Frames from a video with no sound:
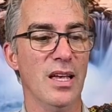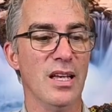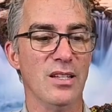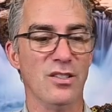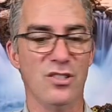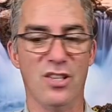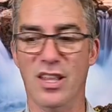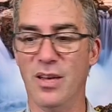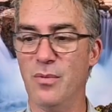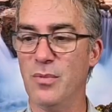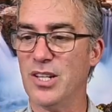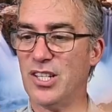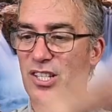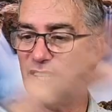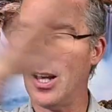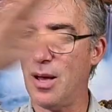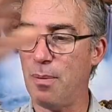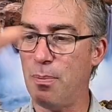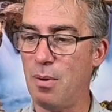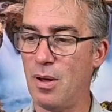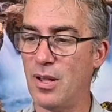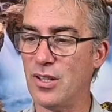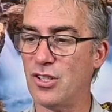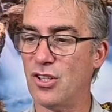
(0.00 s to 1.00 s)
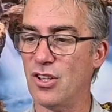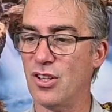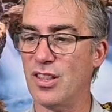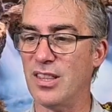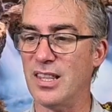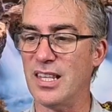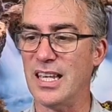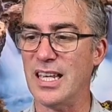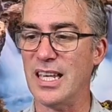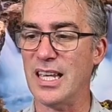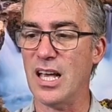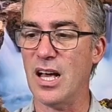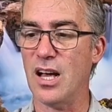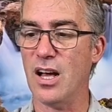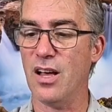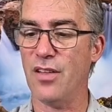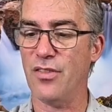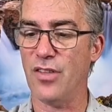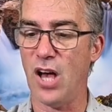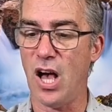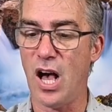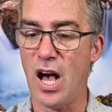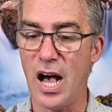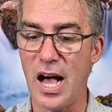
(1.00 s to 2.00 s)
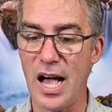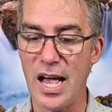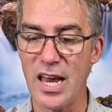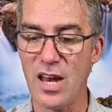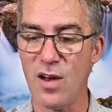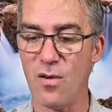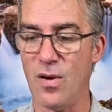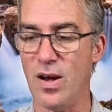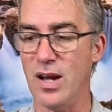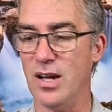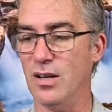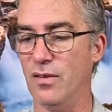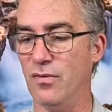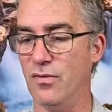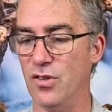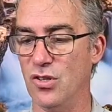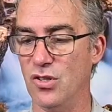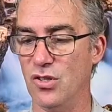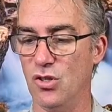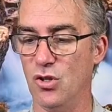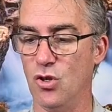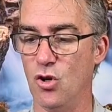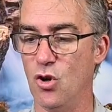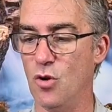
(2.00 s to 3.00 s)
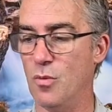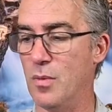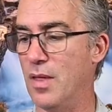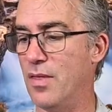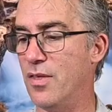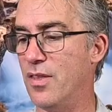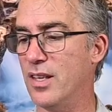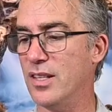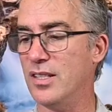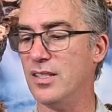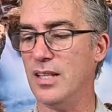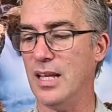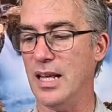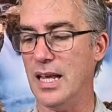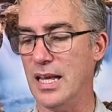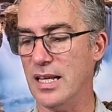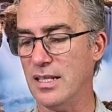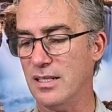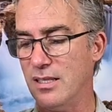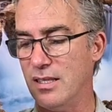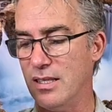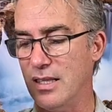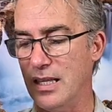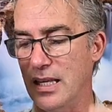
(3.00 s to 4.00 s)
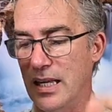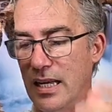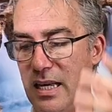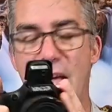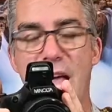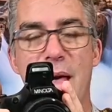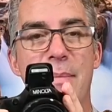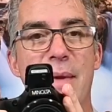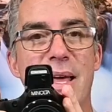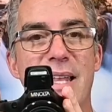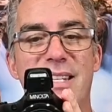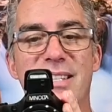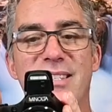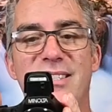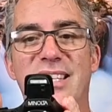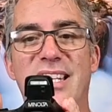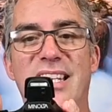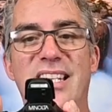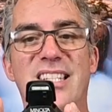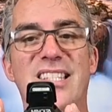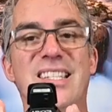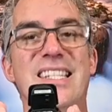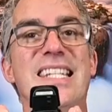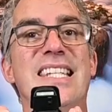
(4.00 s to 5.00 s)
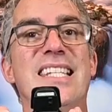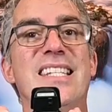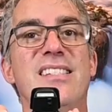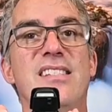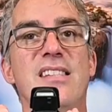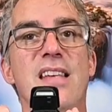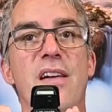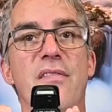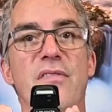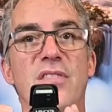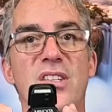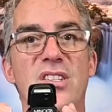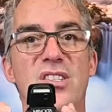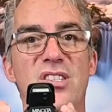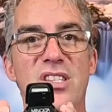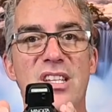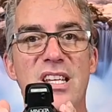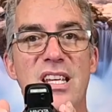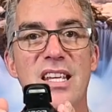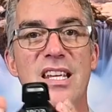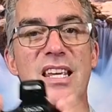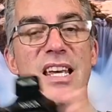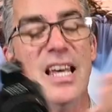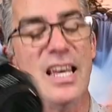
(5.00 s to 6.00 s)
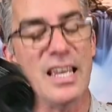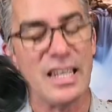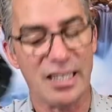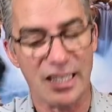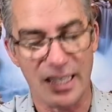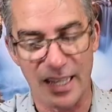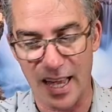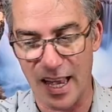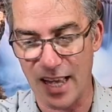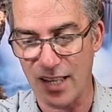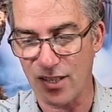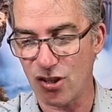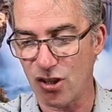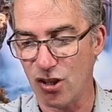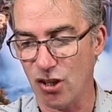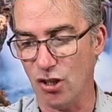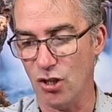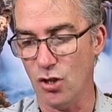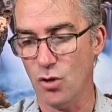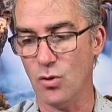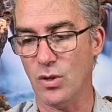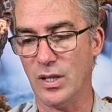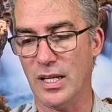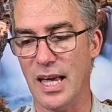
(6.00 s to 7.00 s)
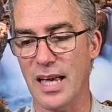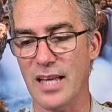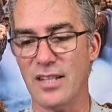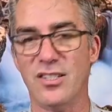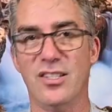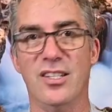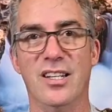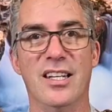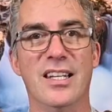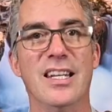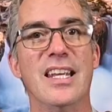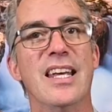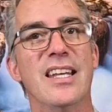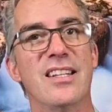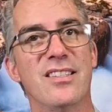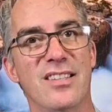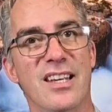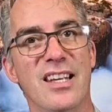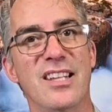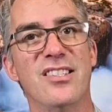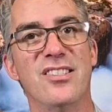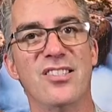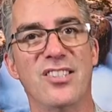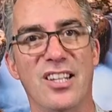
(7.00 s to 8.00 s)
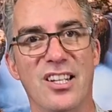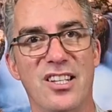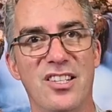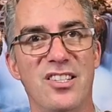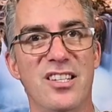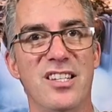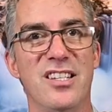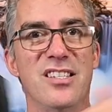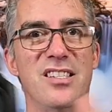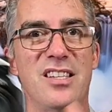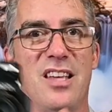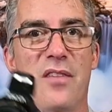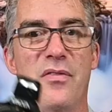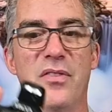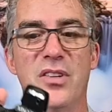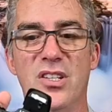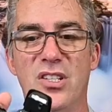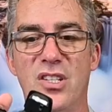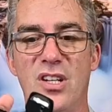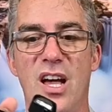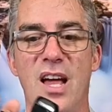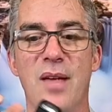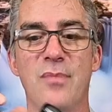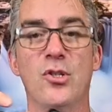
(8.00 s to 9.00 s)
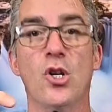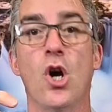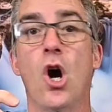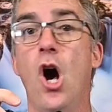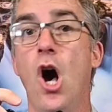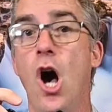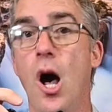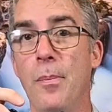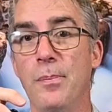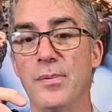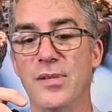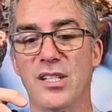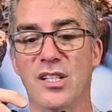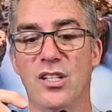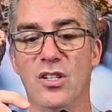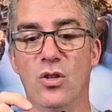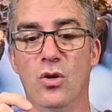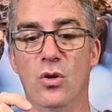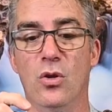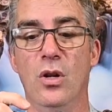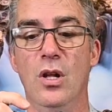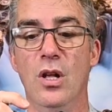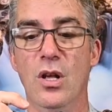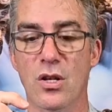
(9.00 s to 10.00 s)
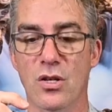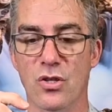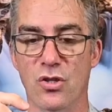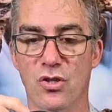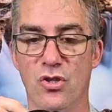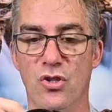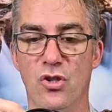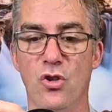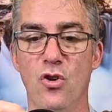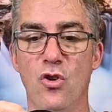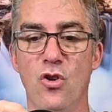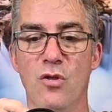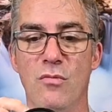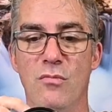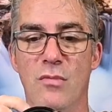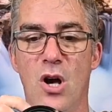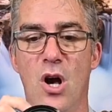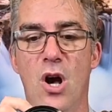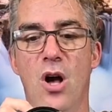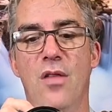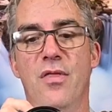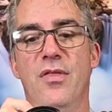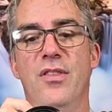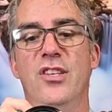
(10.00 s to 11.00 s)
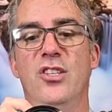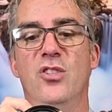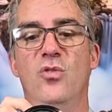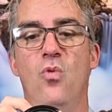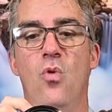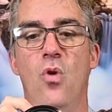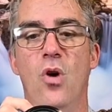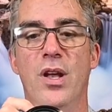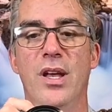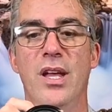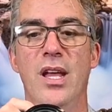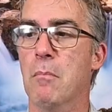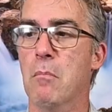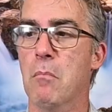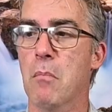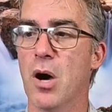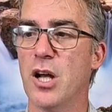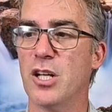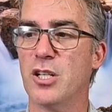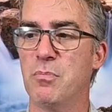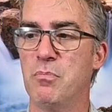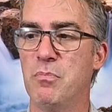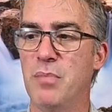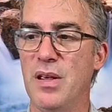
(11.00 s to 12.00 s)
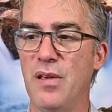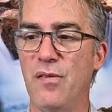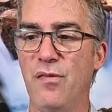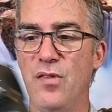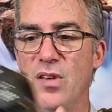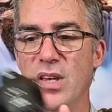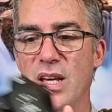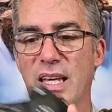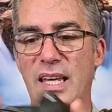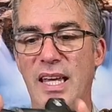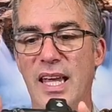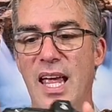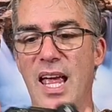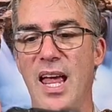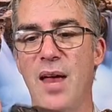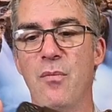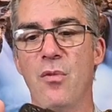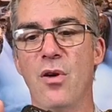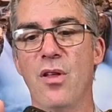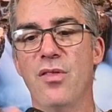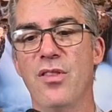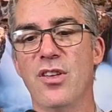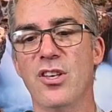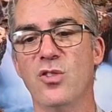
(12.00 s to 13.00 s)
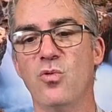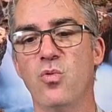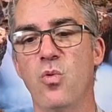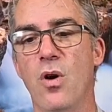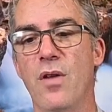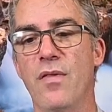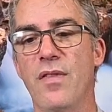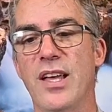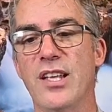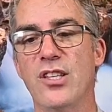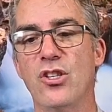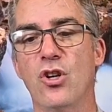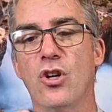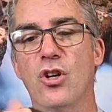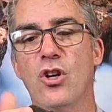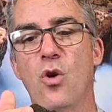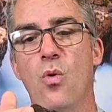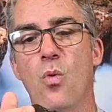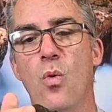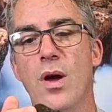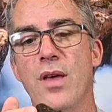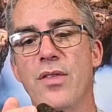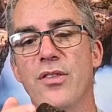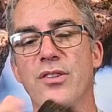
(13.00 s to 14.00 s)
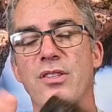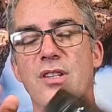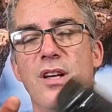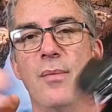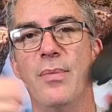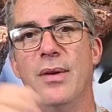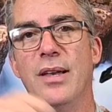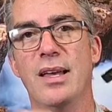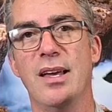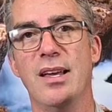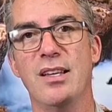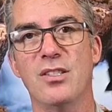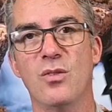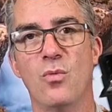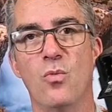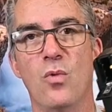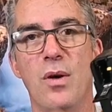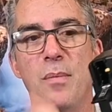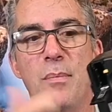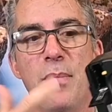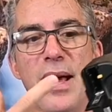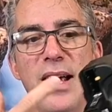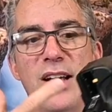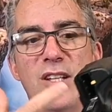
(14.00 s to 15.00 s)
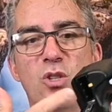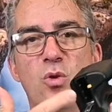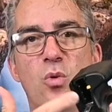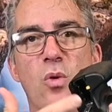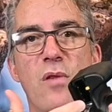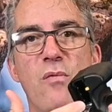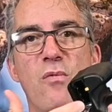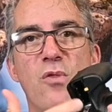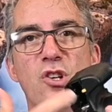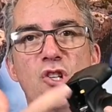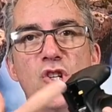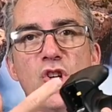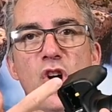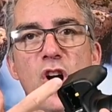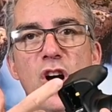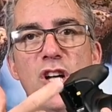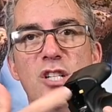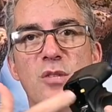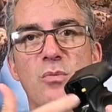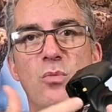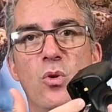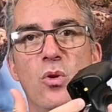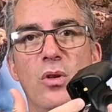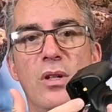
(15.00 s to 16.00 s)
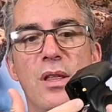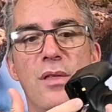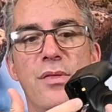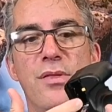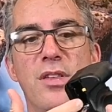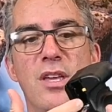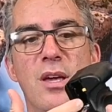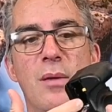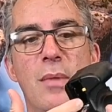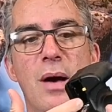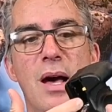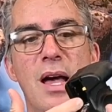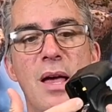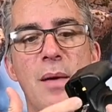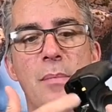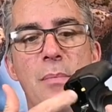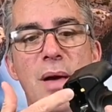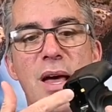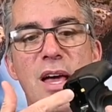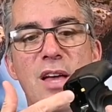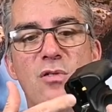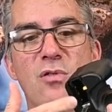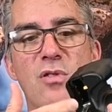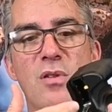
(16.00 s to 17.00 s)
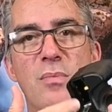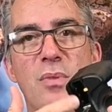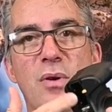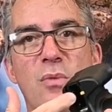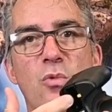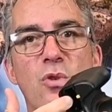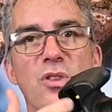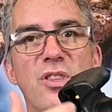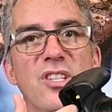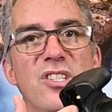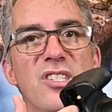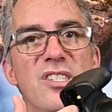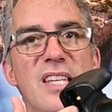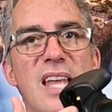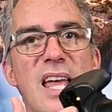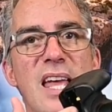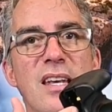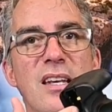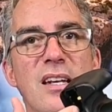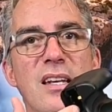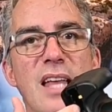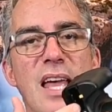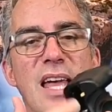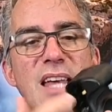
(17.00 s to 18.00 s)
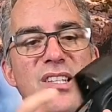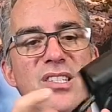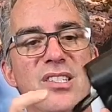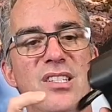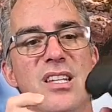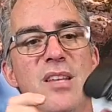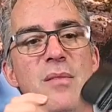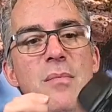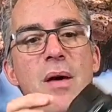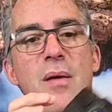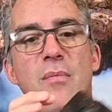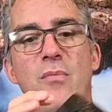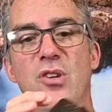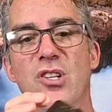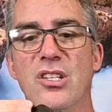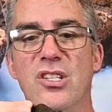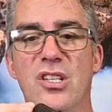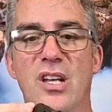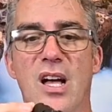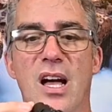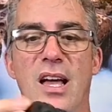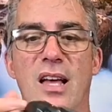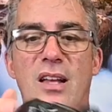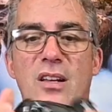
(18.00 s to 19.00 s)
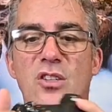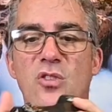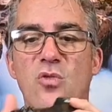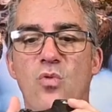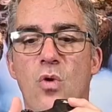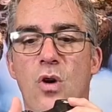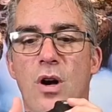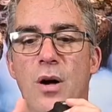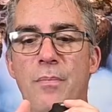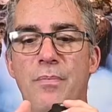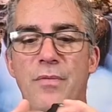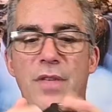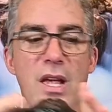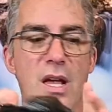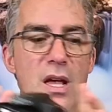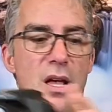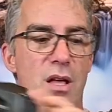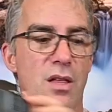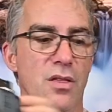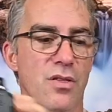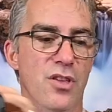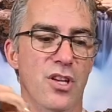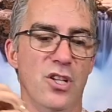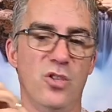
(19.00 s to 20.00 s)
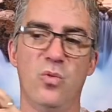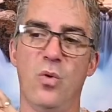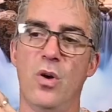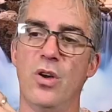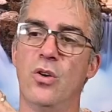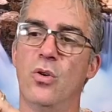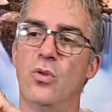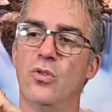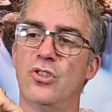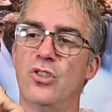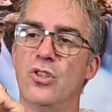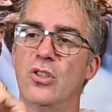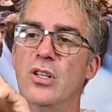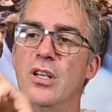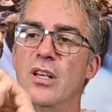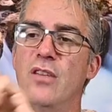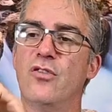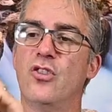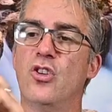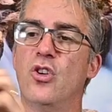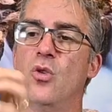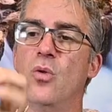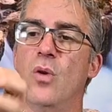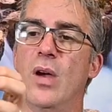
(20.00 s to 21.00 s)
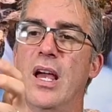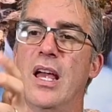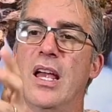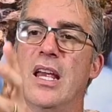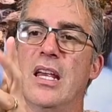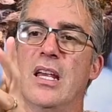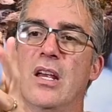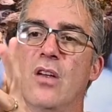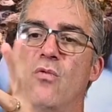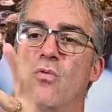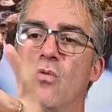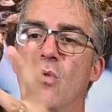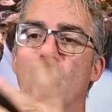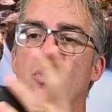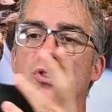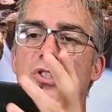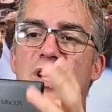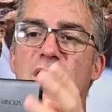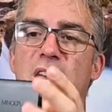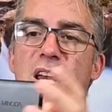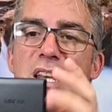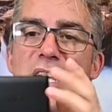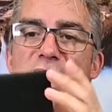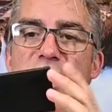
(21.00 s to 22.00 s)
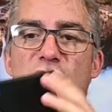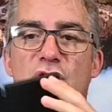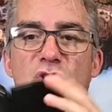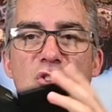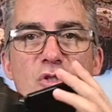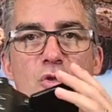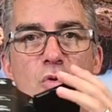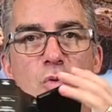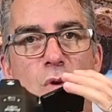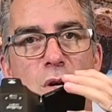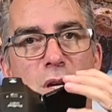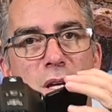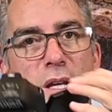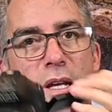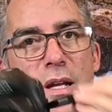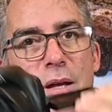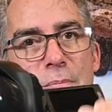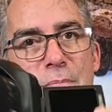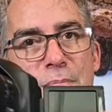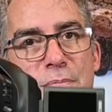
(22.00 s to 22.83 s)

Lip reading: So then we step onto the higher end of the zoom. This is the MN67Z. Yes, you guessed it. It's a 67 times optical zoom on this one. Much beefier camera. This one, they took away the AA's and went back to a rechargeable lithium-ion battery, but with the standard SD memory style as well. This one also gives you a rotating screen.